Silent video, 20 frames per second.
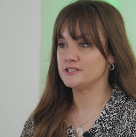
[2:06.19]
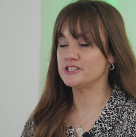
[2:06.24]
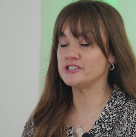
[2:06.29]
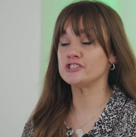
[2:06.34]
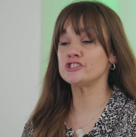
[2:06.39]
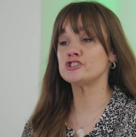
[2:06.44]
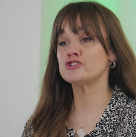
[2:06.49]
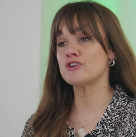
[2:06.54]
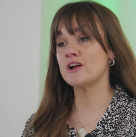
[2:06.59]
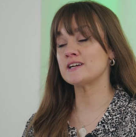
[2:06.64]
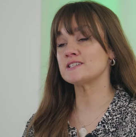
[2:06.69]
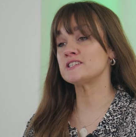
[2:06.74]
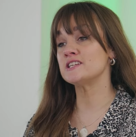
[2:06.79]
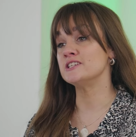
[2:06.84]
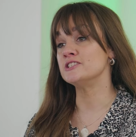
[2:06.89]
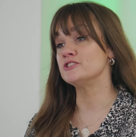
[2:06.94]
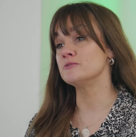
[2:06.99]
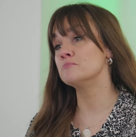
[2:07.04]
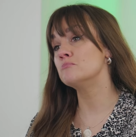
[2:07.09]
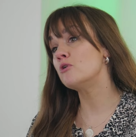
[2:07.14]
to distract
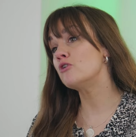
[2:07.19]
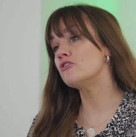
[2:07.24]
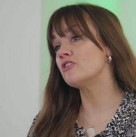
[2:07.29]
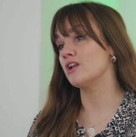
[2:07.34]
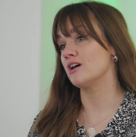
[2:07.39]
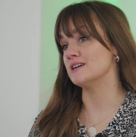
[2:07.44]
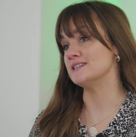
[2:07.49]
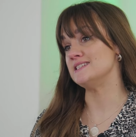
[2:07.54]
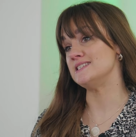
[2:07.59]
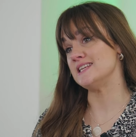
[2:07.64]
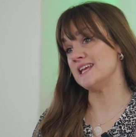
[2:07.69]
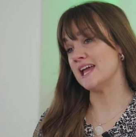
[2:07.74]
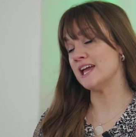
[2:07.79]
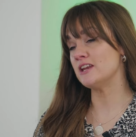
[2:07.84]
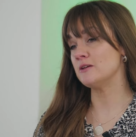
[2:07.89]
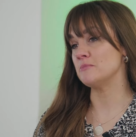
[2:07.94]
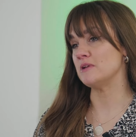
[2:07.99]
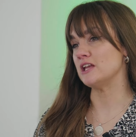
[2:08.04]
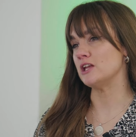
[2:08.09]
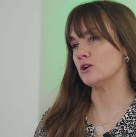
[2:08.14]
and demoralise the
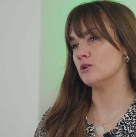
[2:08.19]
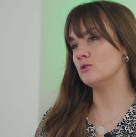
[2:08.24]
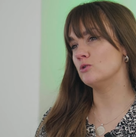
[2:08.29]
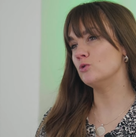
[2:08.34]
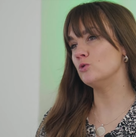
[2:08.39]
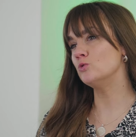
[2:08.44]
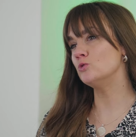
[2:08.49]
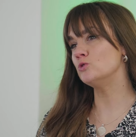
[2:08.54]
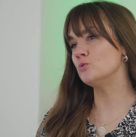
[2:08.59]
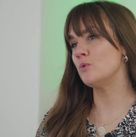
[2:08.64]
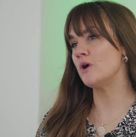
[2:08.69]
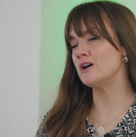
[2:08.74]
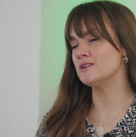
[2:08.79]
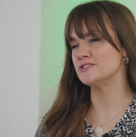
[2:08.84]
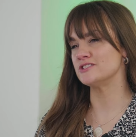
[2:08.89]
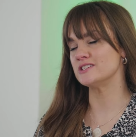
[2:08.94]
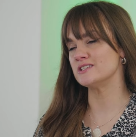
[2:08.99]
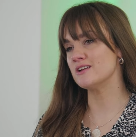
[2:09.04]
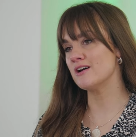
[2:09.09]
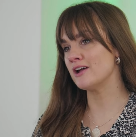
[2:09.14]
enemy, all while
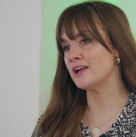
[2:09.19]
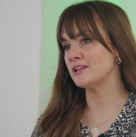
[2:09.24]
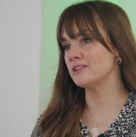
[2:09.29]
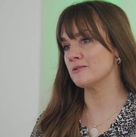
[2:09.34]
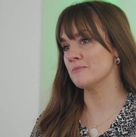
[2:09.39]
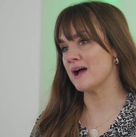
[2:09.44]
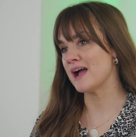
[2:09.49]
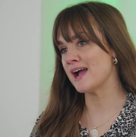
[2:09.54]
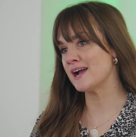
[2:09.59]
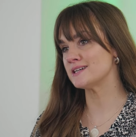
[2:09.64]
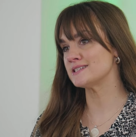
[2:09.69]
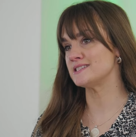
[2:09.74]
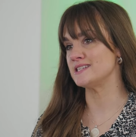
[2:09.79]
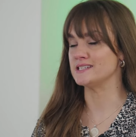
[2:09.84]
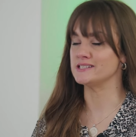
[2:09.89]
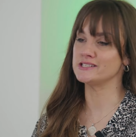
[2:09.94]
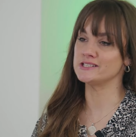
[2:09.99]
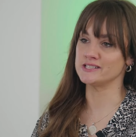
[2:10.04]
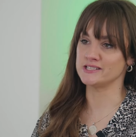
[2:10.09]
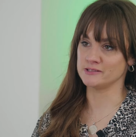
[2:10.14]
denying them
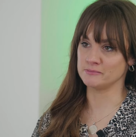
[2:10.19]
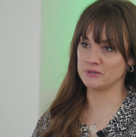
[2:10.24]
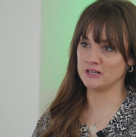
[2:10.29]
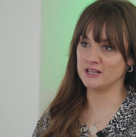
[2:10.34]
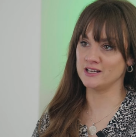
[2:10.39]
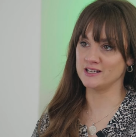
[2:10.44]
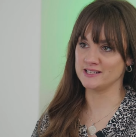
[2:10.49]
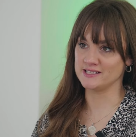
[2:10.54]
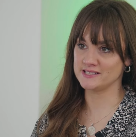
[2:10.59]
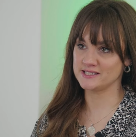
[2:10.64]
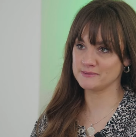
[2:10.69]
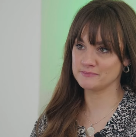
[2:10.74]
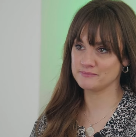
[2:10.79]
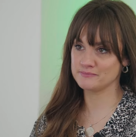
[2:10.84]
access to supplies.